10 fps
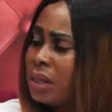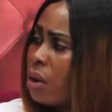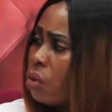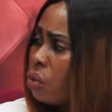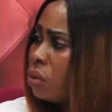
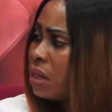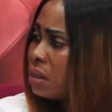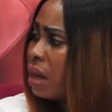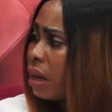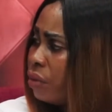No, no,
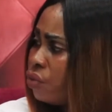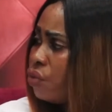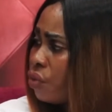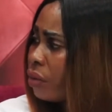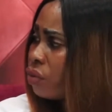just say, and
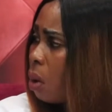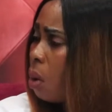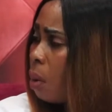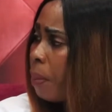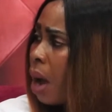Susan
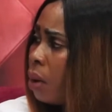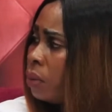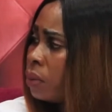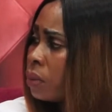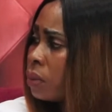saw
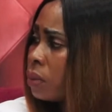power.